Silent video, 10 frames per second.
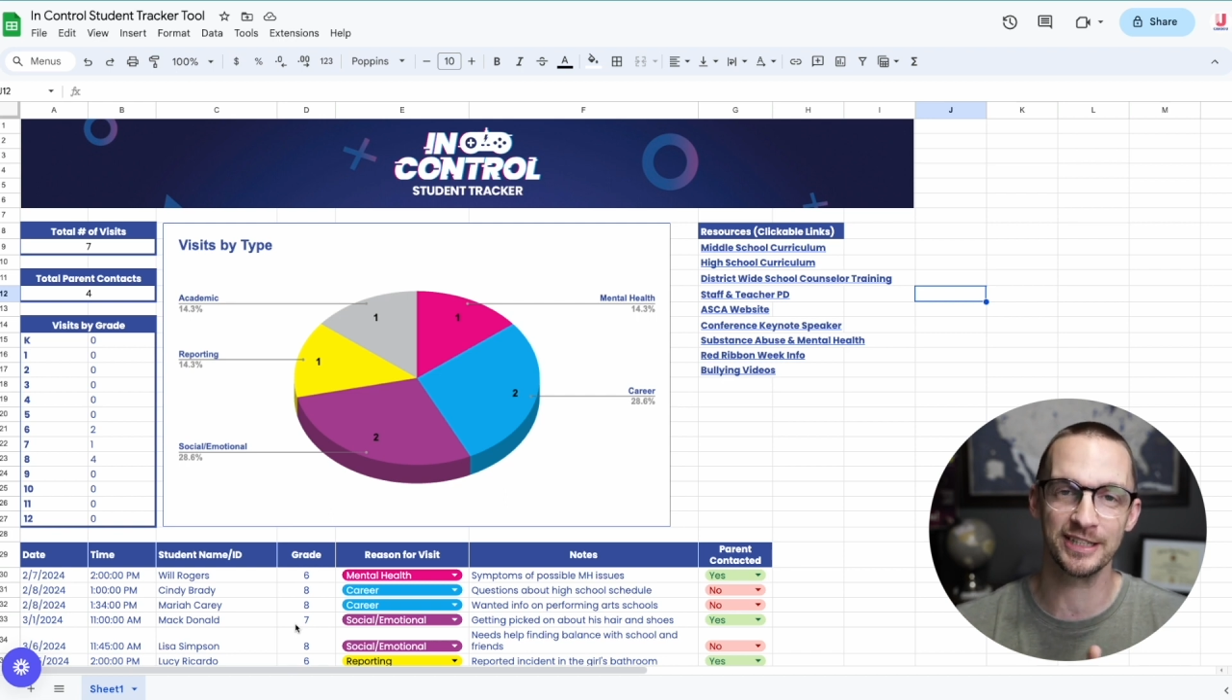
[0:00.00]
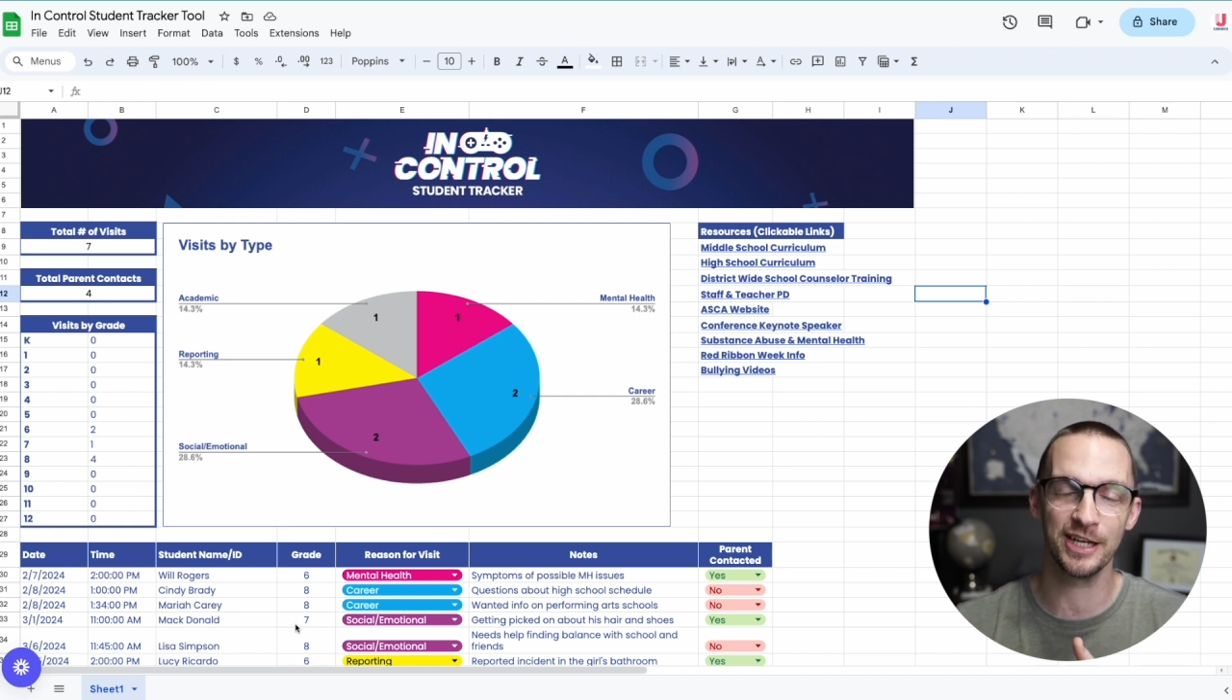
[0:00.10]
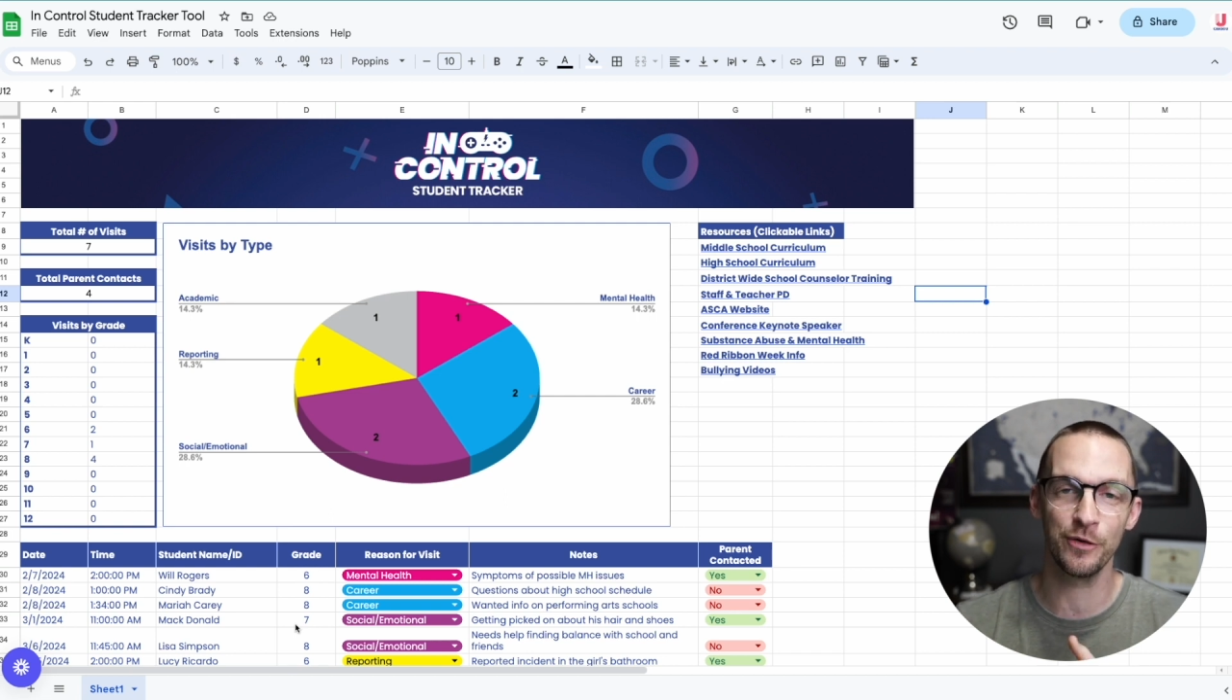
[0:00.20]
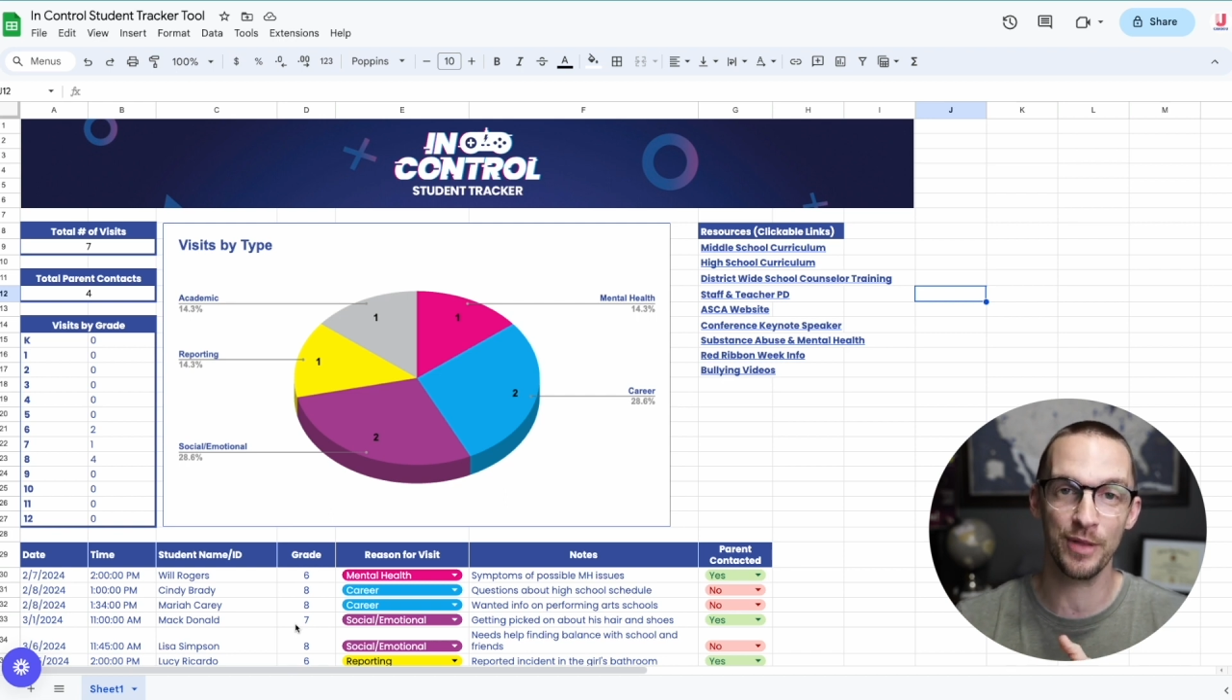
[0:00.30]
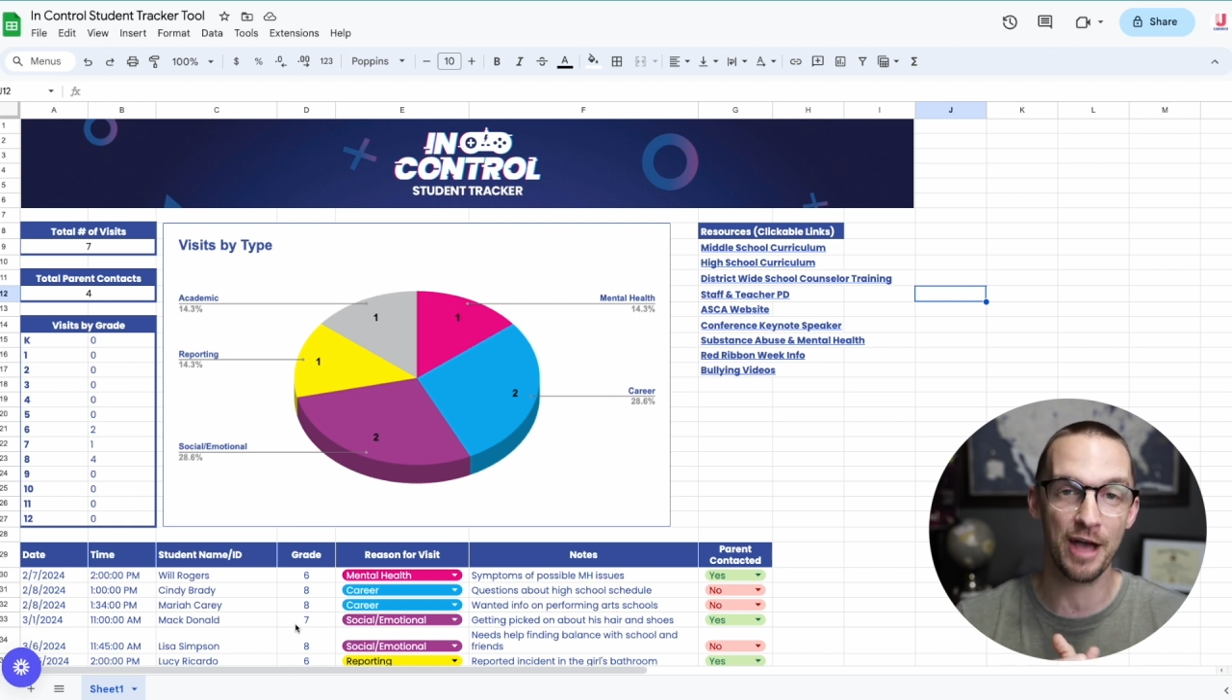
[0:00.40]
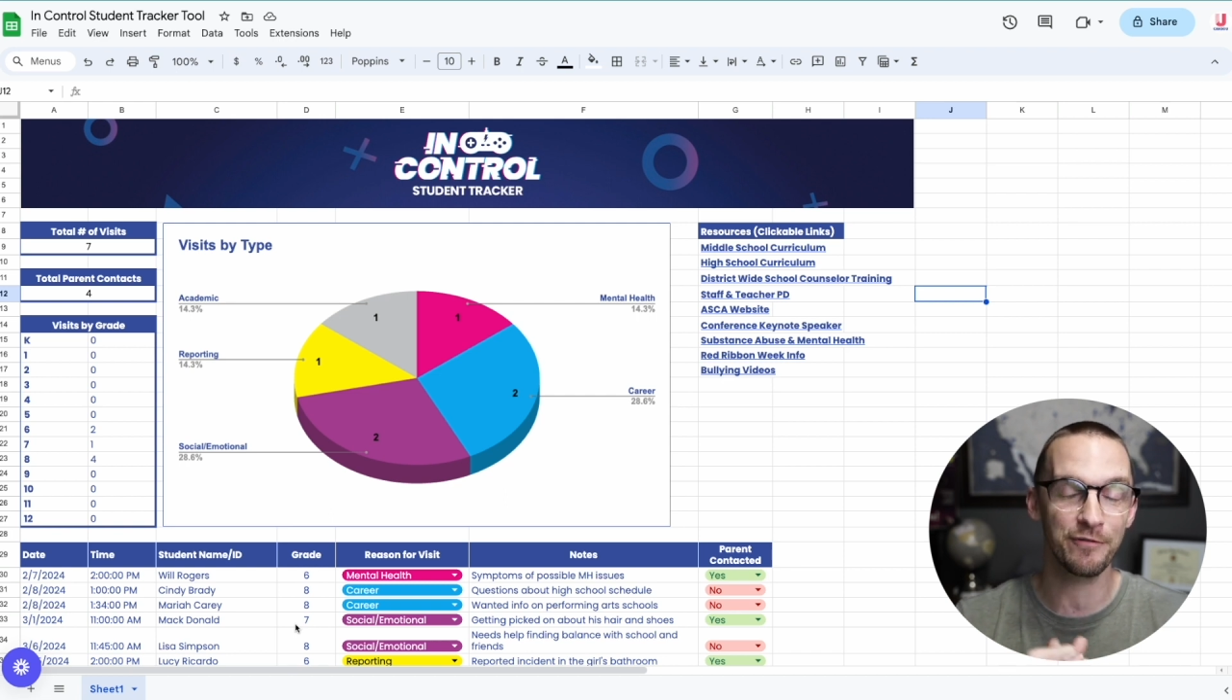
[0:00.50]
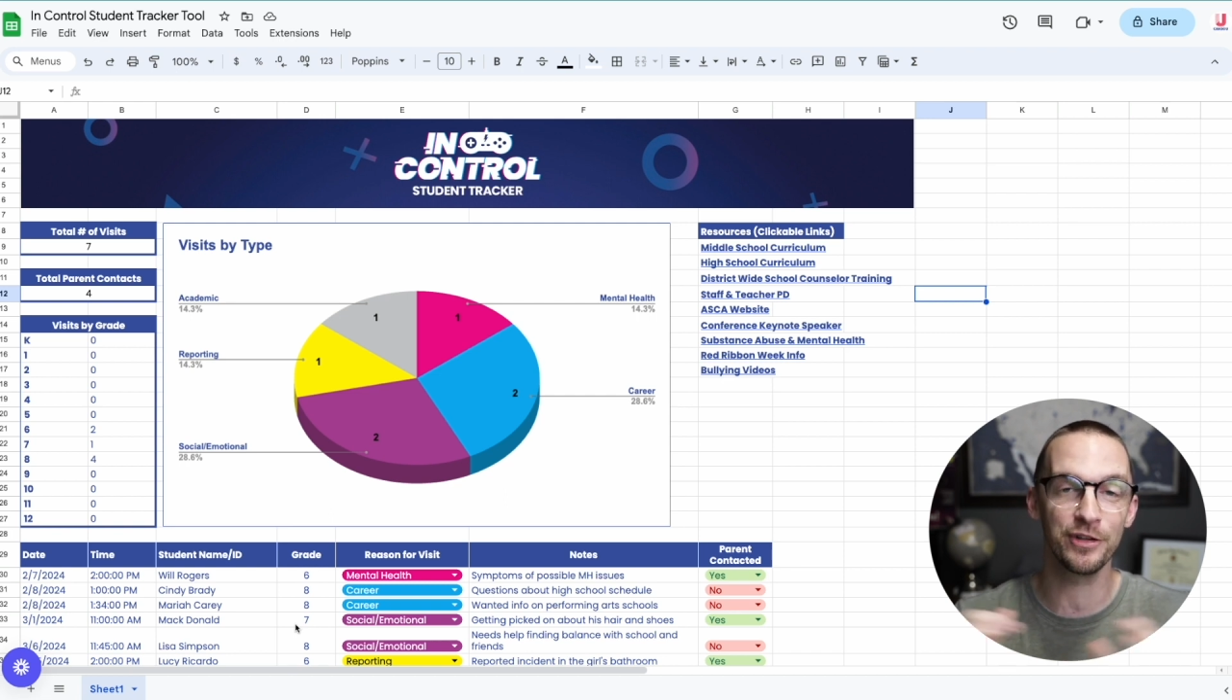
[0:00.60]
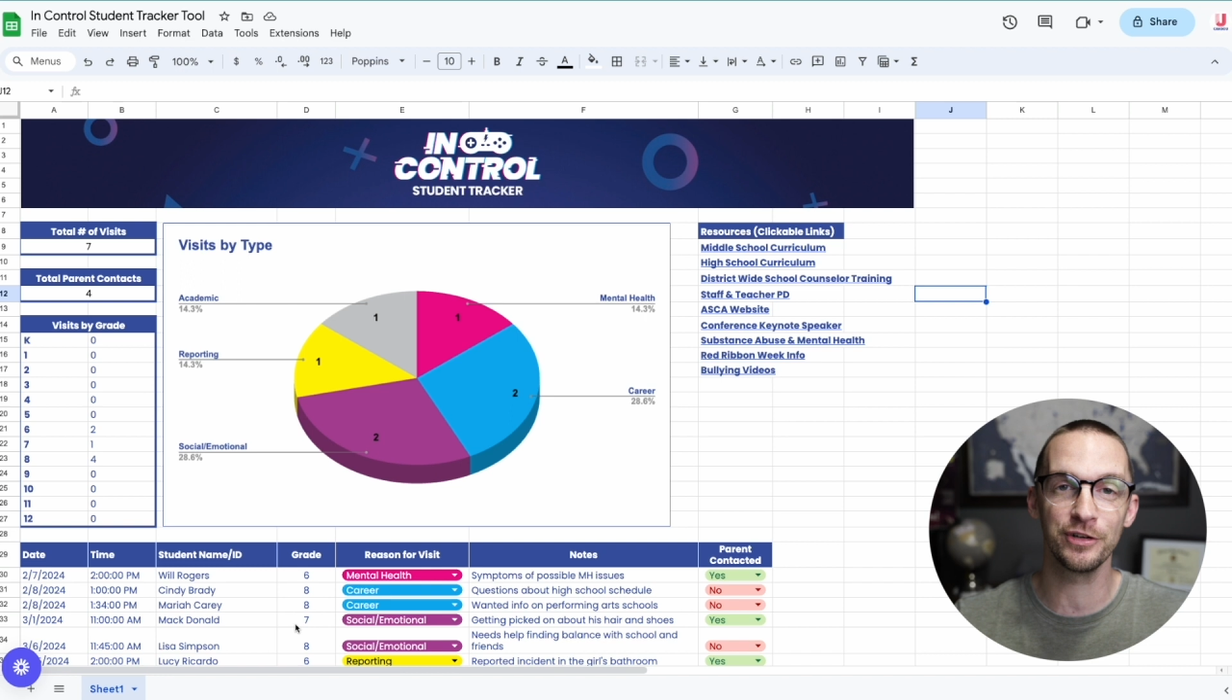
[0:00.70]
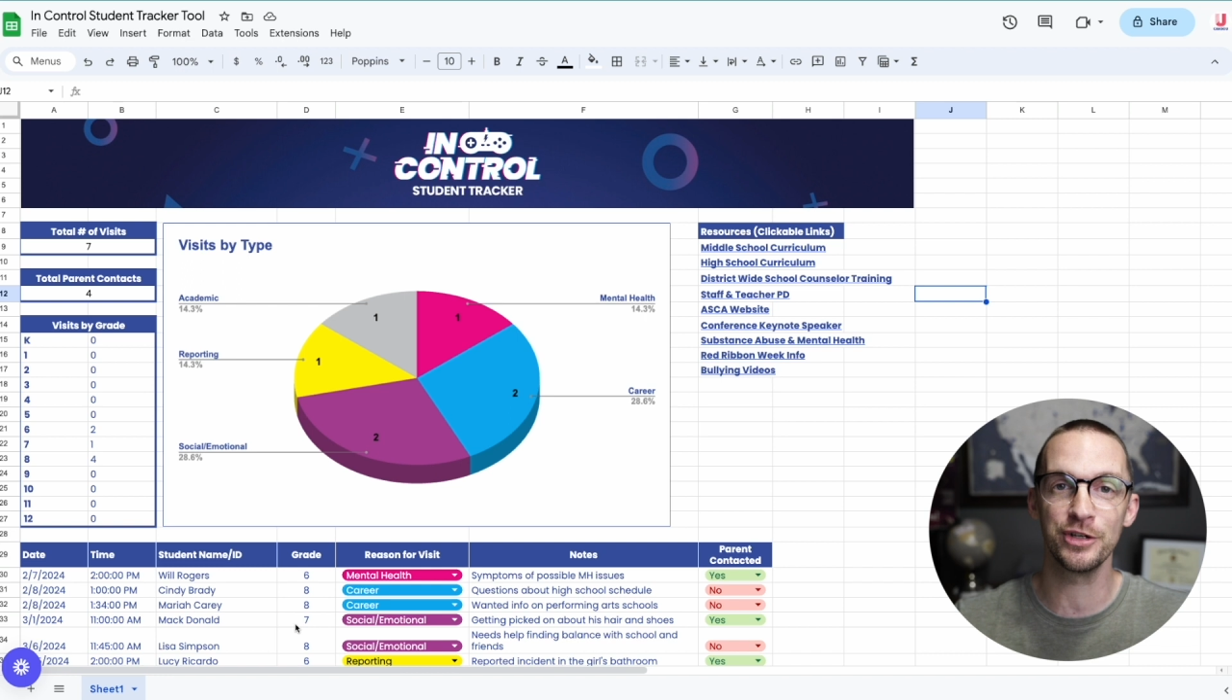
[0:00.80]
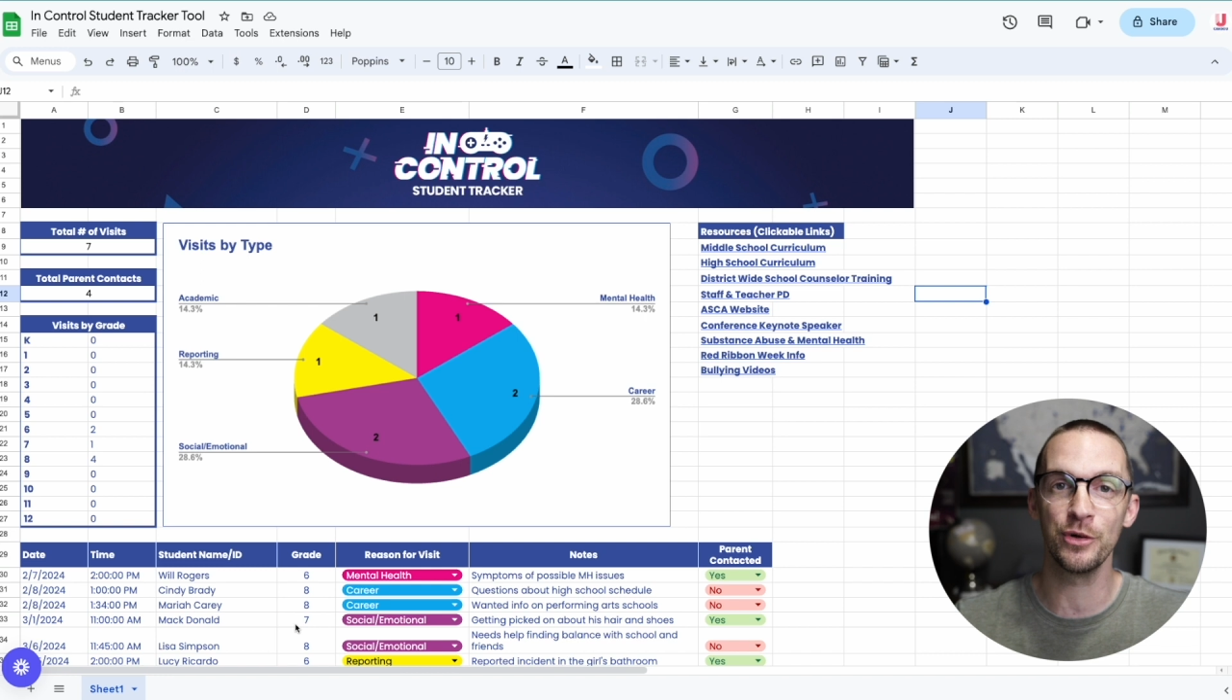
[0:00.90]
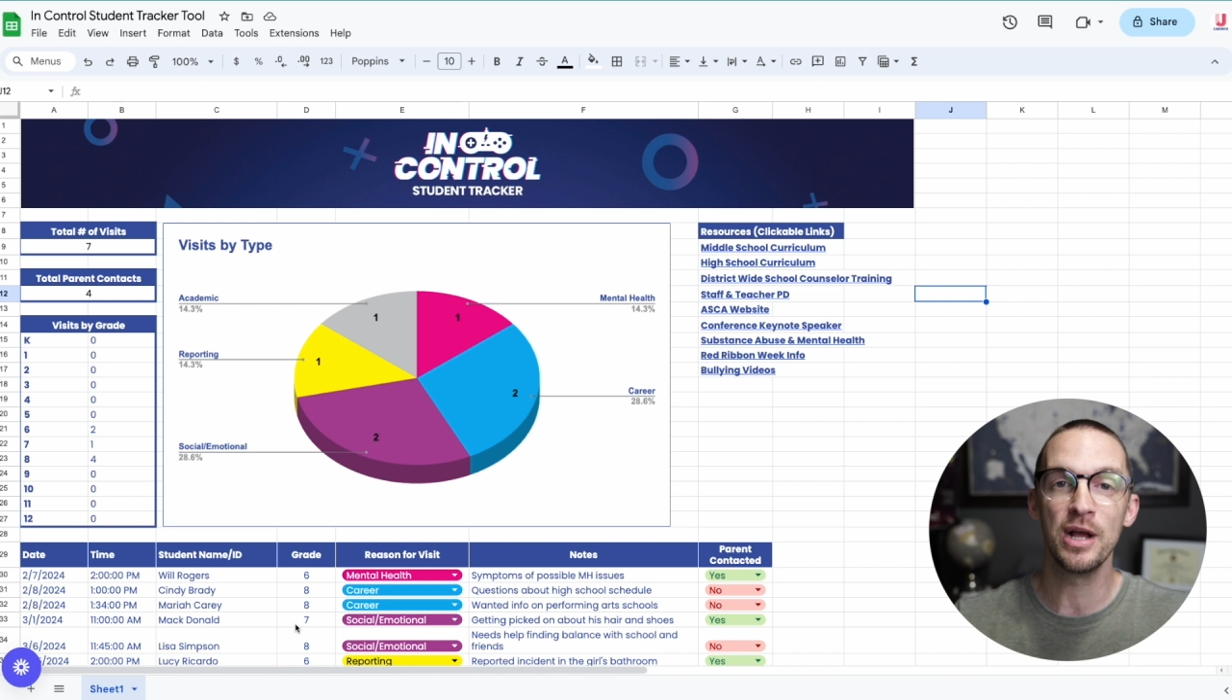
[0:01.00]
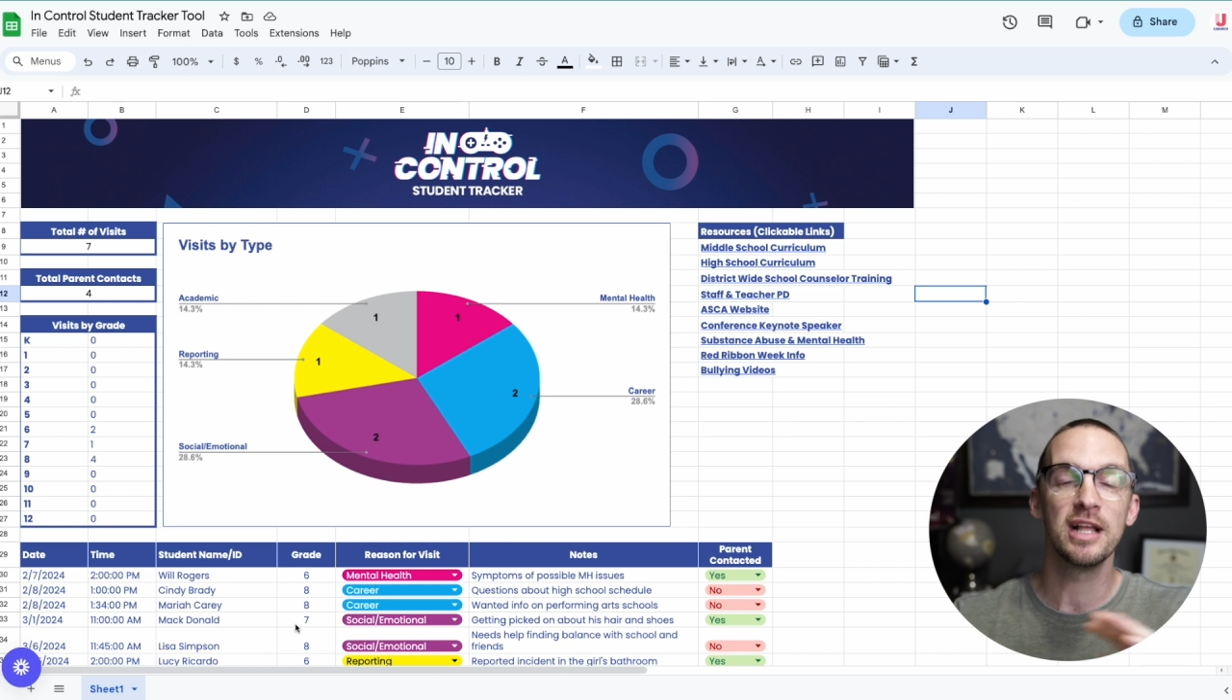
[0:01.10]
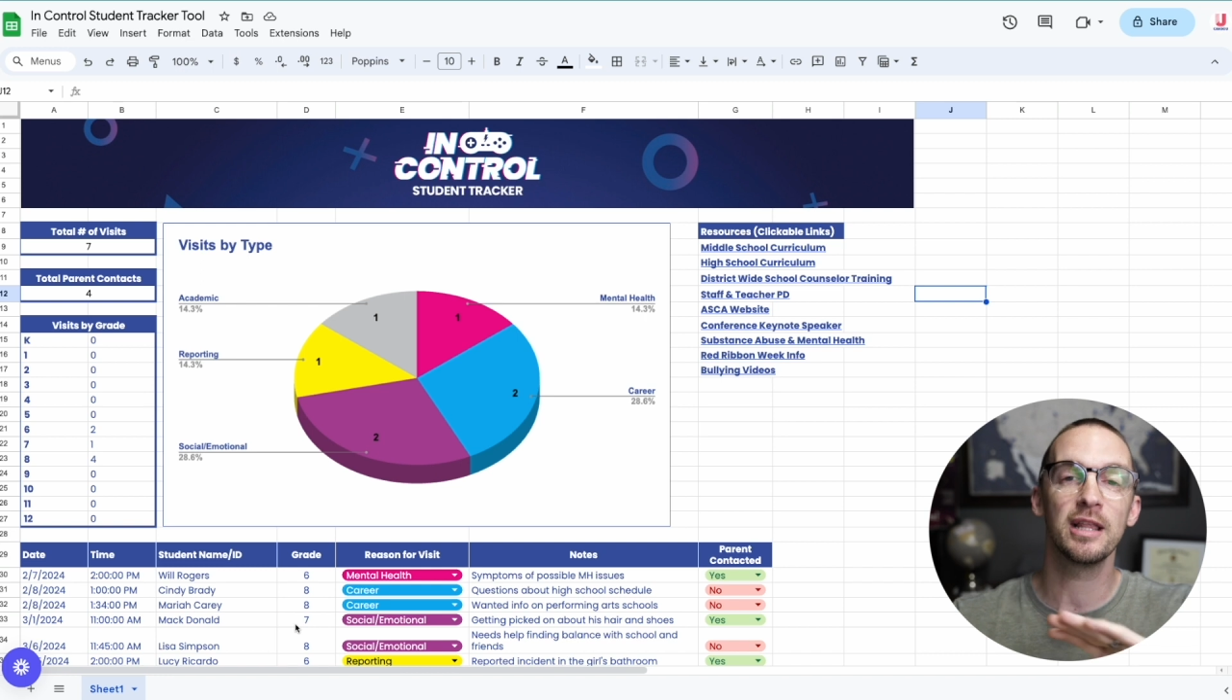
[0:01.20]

So without further ado,